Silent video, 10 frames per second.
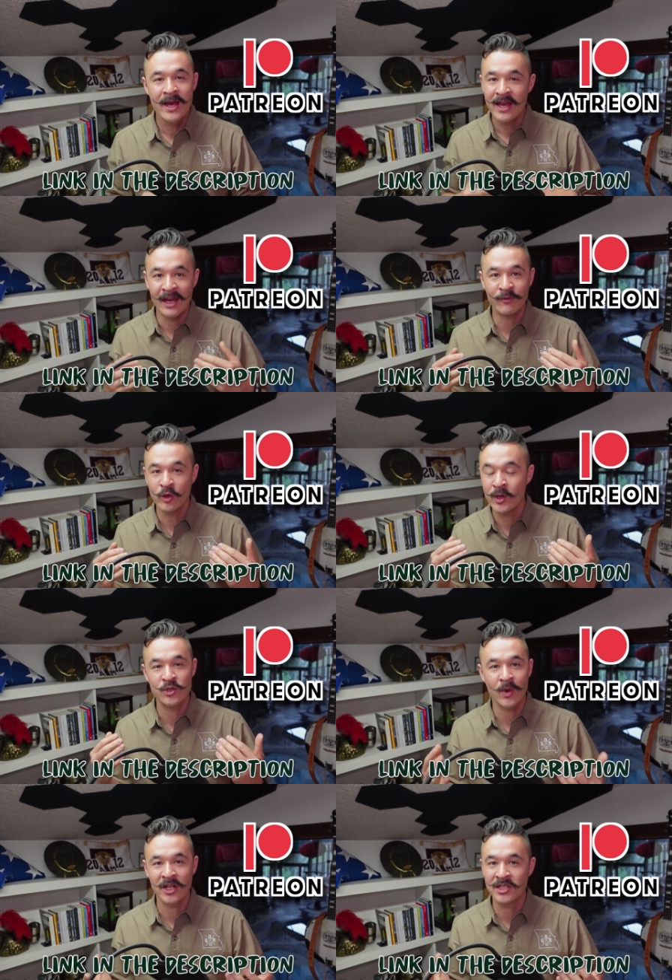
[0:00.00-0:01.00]
if you guys
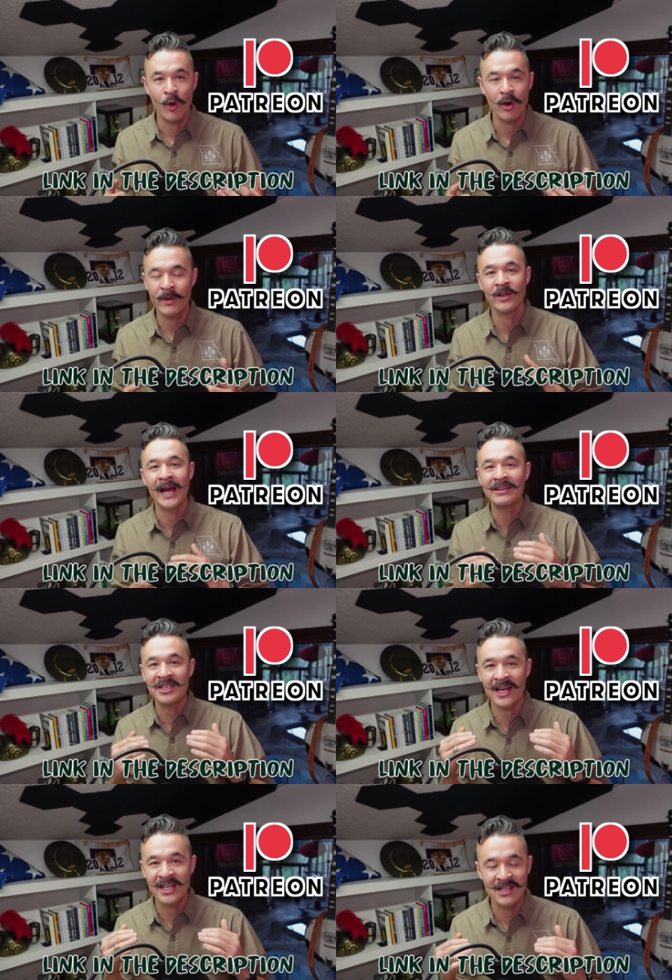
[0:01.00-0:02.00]
want to support me. If you like this
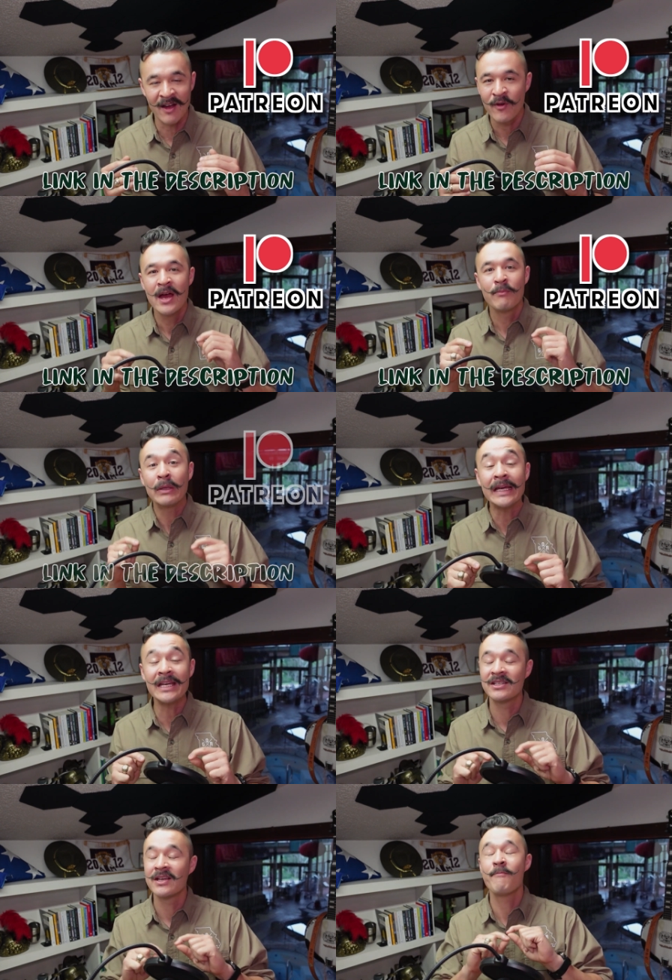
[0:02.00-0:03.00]
kind of stuff,
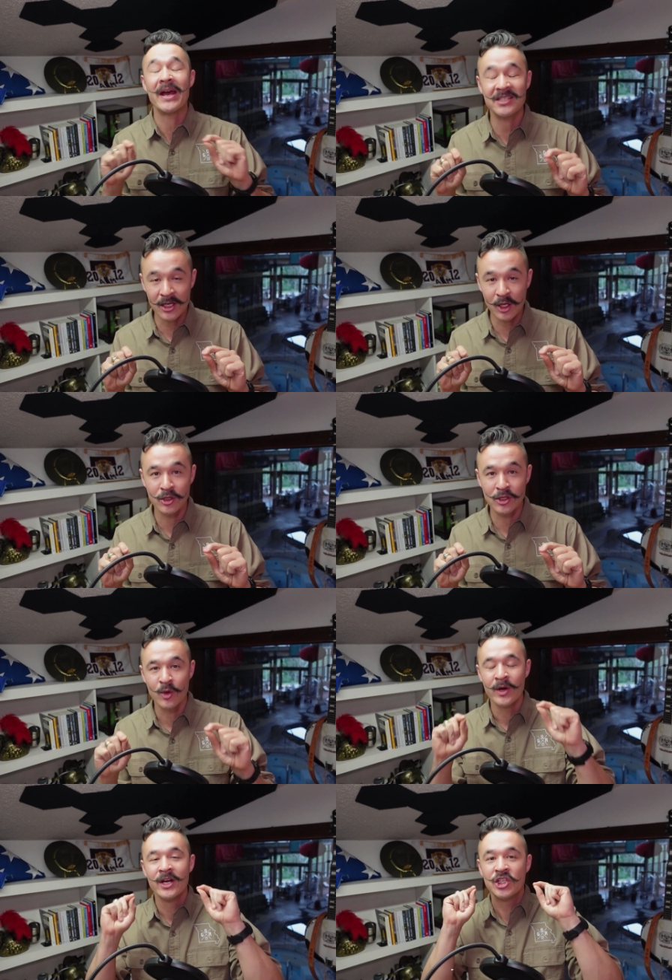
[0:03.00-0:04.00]
please, best thing you can do,
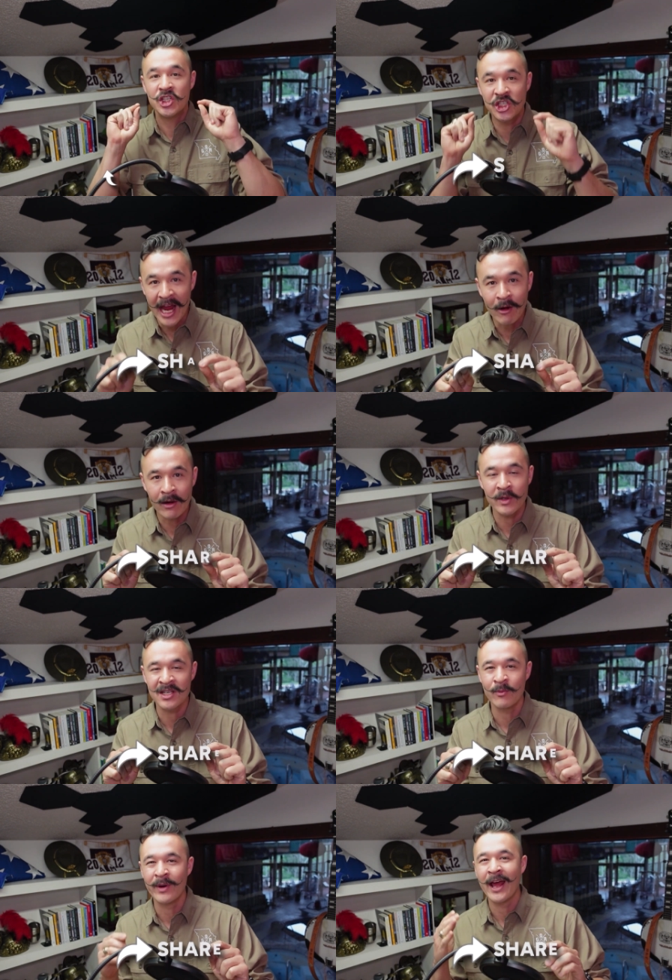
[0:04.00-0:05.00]
share it with
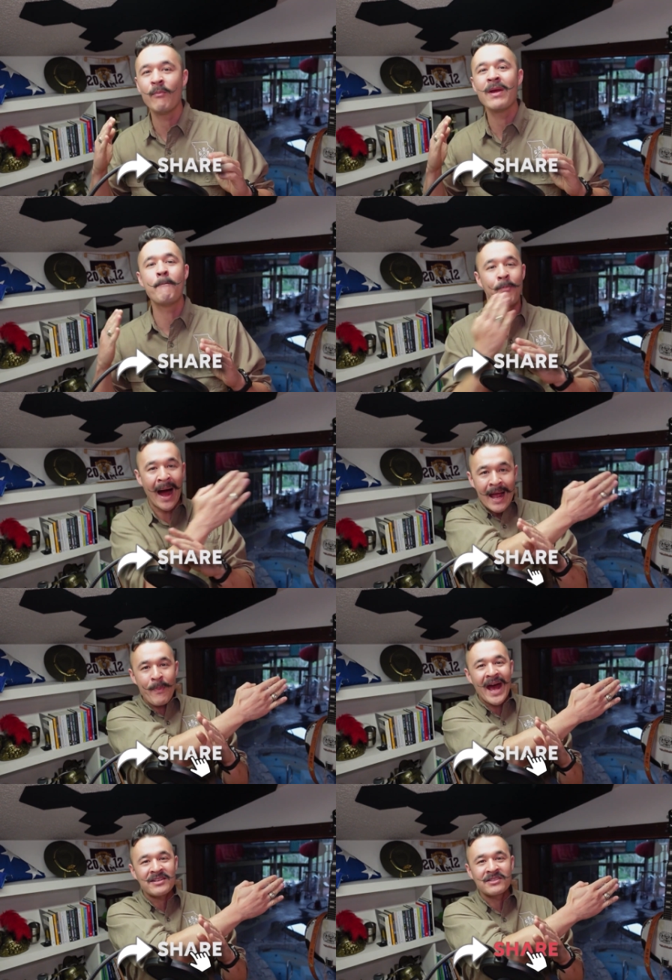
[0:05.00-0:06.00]
someone. Help me
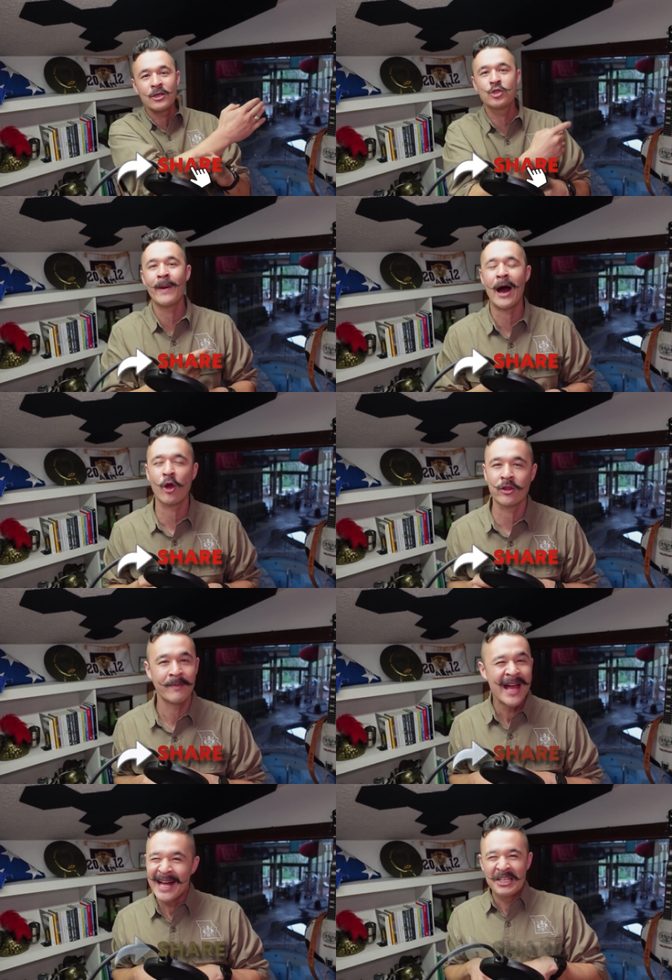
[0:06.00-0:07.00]
bypass the YouTube algorithm.
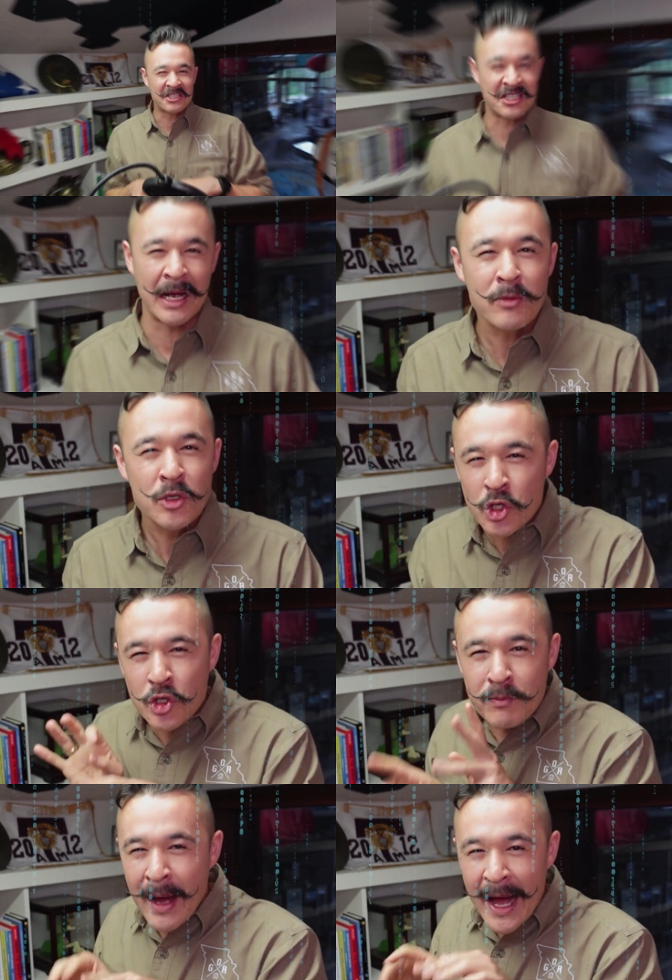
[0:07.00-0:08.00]
Some
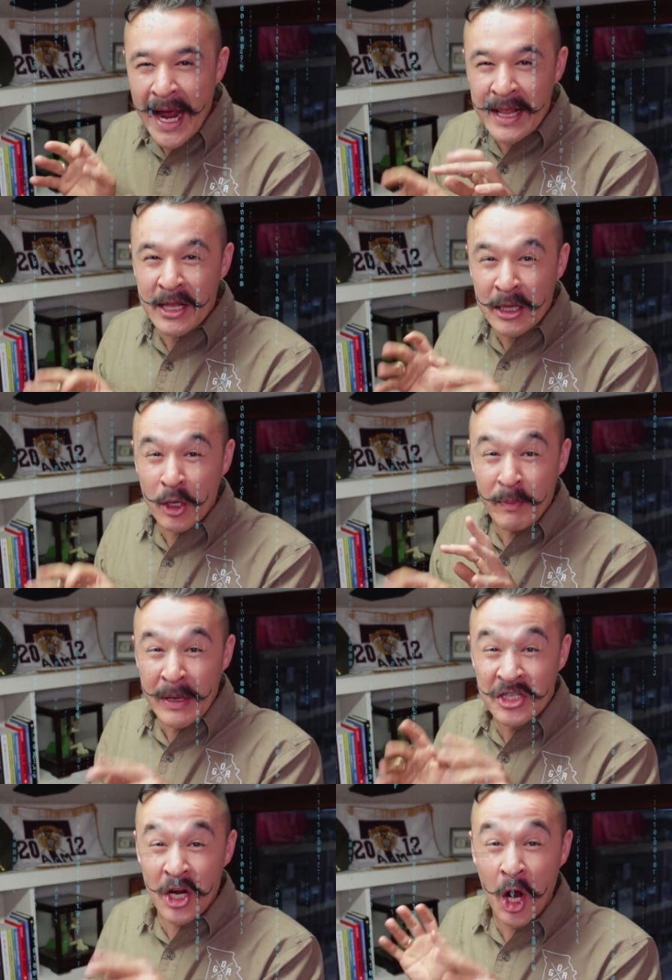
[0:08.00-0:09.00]
dude behind a little
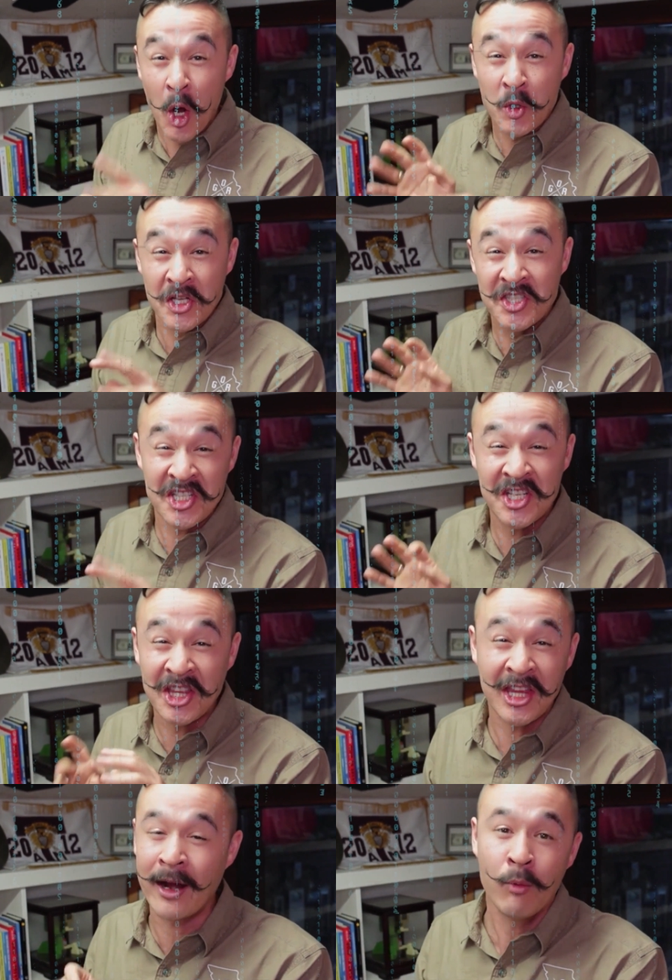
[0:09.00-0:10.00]
piece of code could just
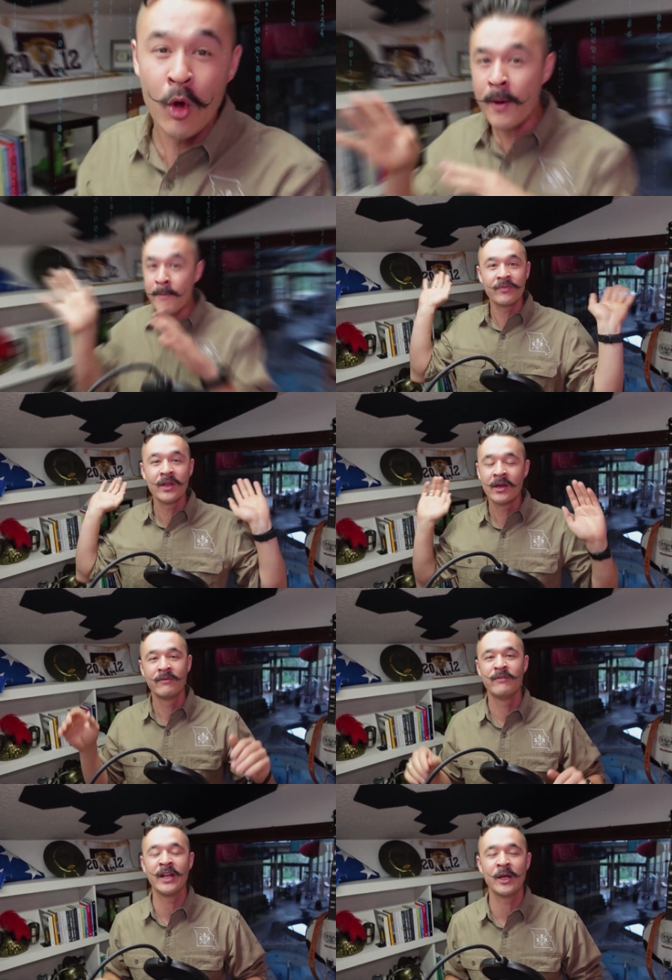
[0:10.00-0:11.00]
sit there and whoop,
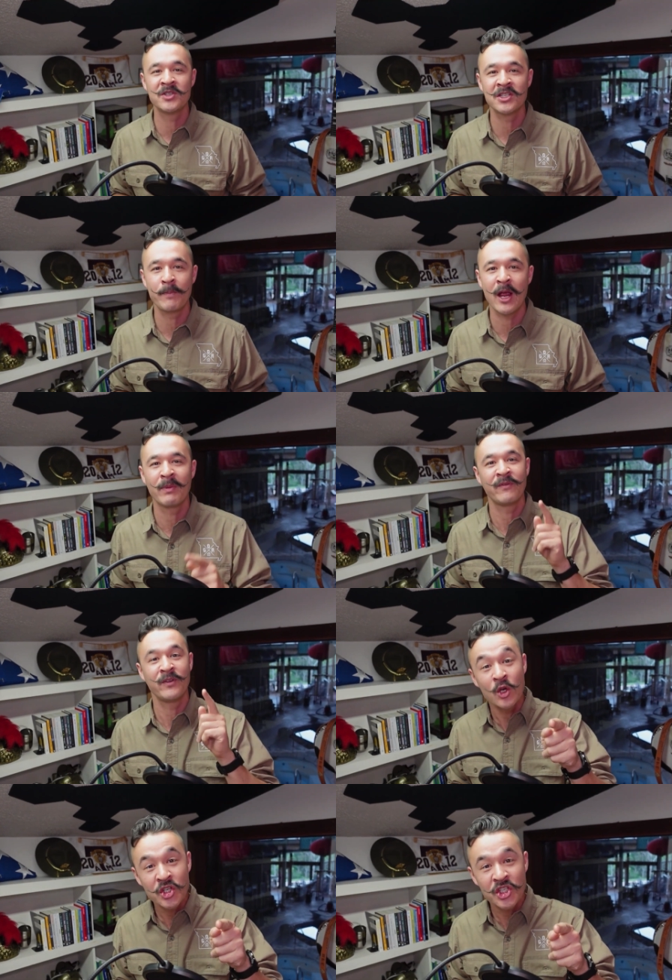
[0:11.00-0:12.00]
videos disappear. But
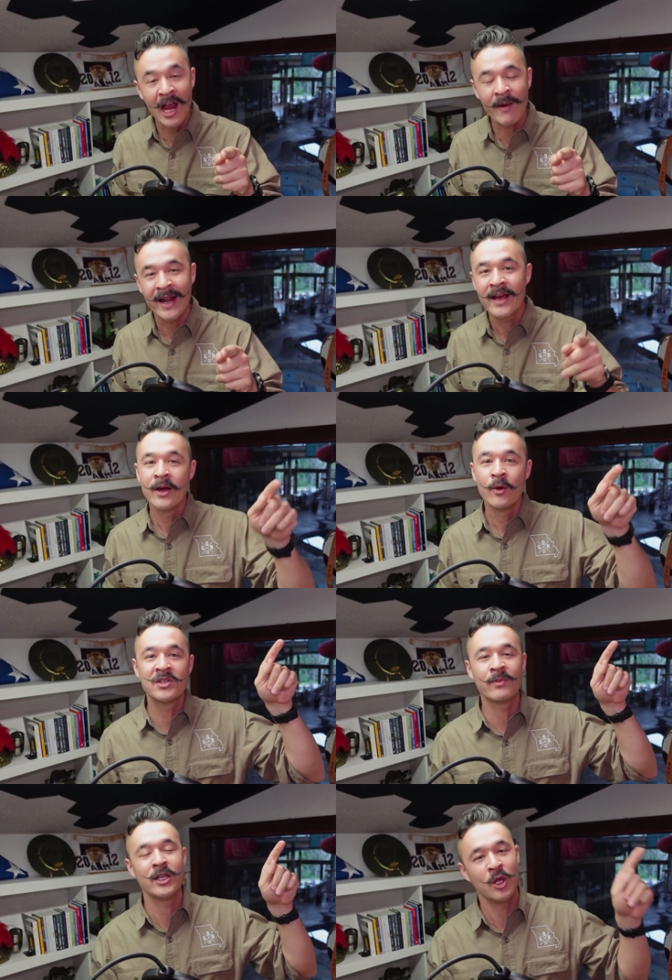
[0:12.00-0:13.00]
if you share it with
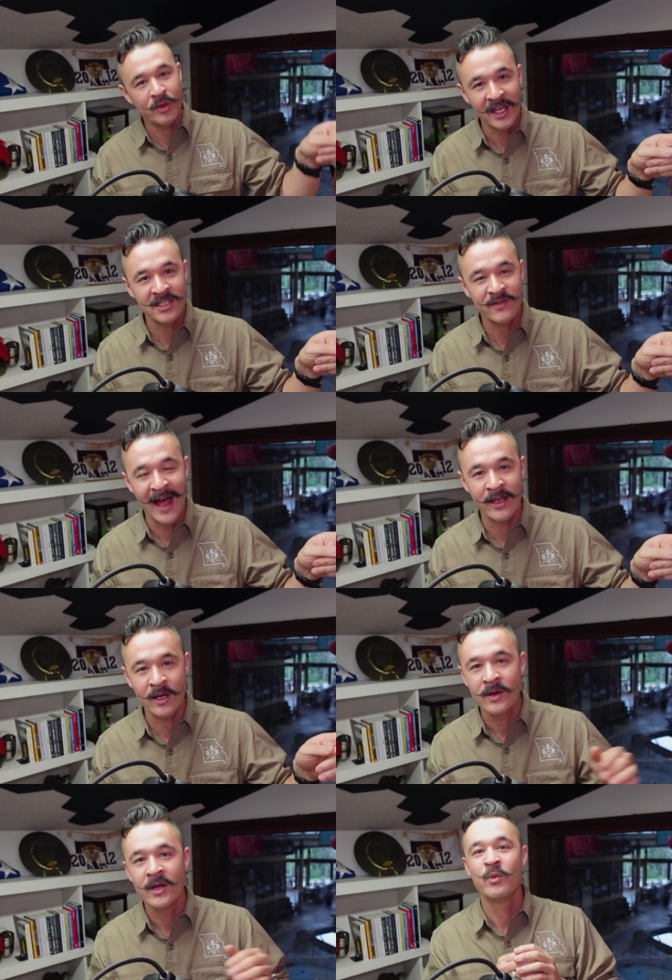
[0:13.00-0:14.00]
someone you think it's
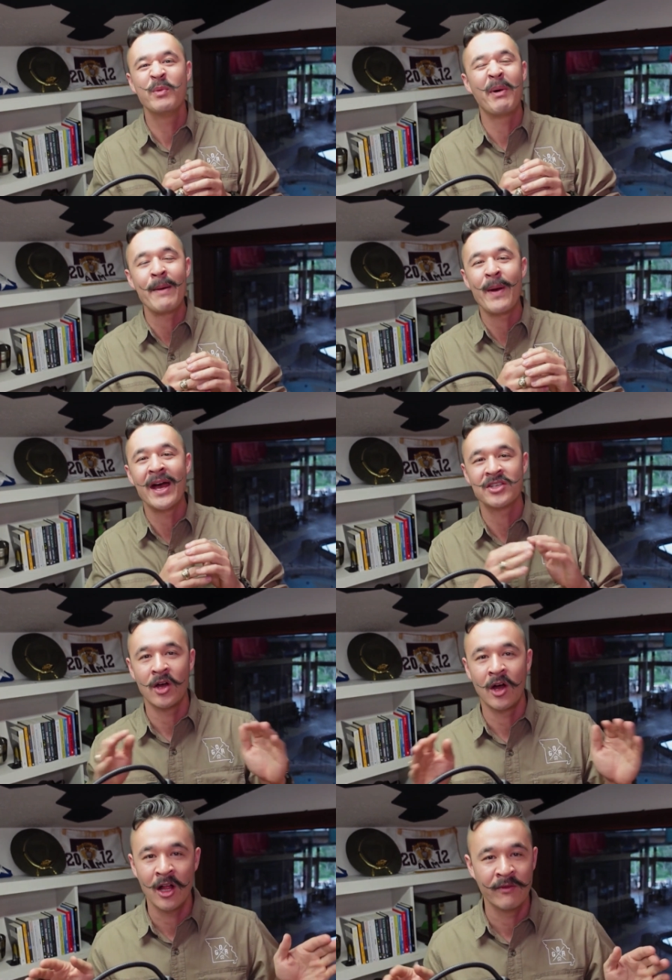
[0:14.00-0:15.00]
value, we bypass
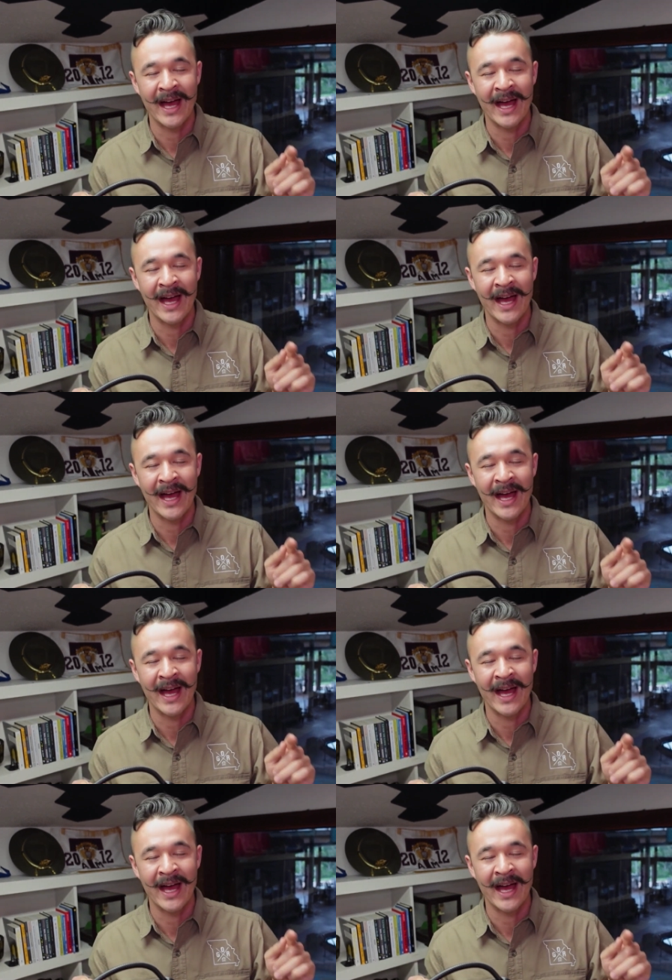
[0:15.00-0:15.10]
all of